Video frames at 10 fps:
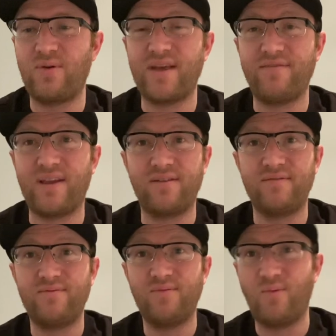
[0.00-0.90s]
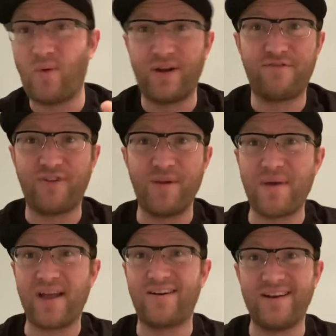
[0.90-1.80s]
giving one free
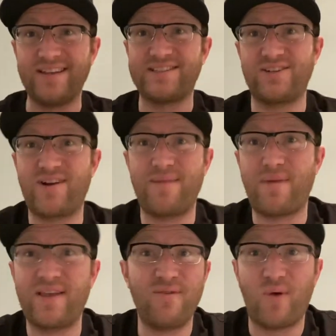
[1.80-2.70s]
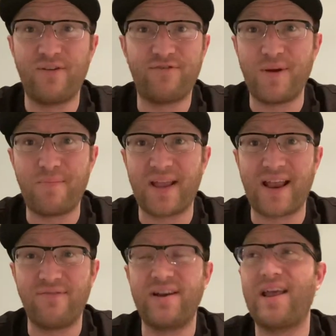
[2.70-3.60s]
pick on Instagram. I give one free pick
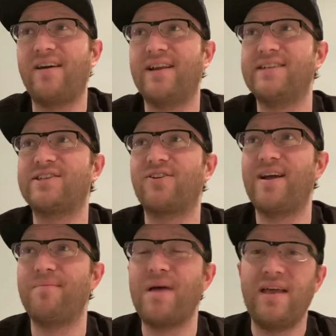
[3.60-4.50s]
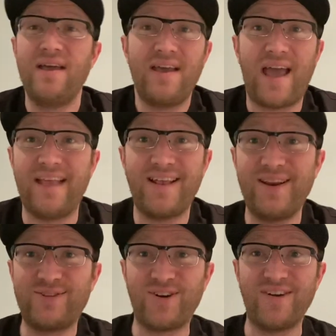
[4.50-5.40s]
every day on Instagram. And then
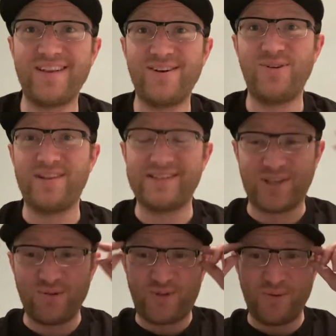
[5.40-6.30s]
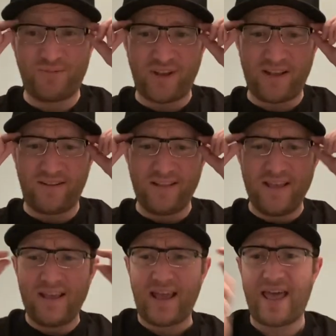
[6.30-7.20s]
it turned into this YouTube channel.
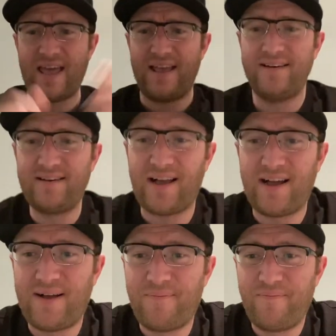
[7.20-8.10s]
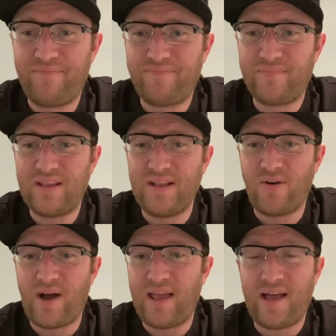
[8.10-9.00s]
And, you
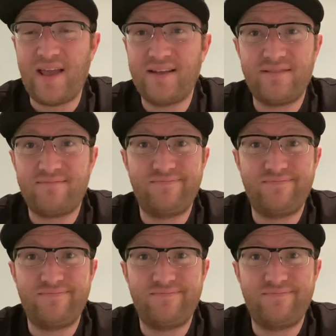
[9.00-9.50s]
know, I